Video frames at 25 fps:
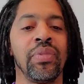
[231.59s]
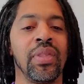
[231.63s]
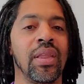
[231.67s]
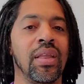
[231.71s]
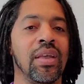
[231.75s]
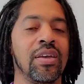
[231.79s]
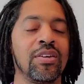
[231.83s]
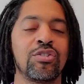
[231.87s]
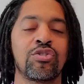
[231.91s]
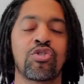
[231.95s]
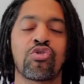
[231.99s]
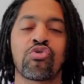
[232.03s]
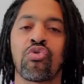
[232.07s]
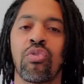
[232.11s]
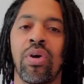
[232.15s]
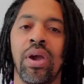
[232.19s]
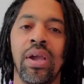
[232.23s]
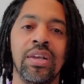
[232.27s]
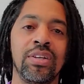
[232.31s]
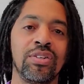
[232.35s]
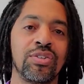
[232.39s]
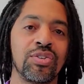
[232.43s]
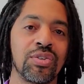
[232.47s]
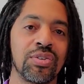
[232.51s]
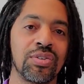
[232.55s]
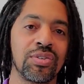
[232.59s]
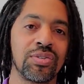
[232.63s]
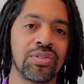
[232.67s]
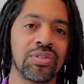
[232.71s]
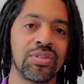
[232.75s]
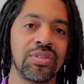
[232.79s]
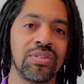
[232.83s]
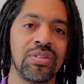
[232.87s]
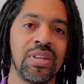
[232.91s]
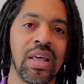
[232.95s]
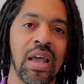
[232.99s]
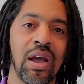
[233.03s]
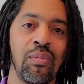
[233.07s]
strangers
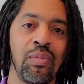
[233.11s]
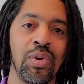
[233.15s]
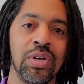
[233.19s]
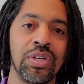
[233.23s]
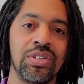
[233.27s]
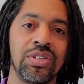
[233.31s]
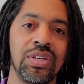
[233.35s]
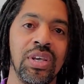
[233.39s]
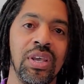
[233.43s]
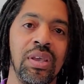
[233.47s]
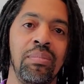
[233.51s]
that we see,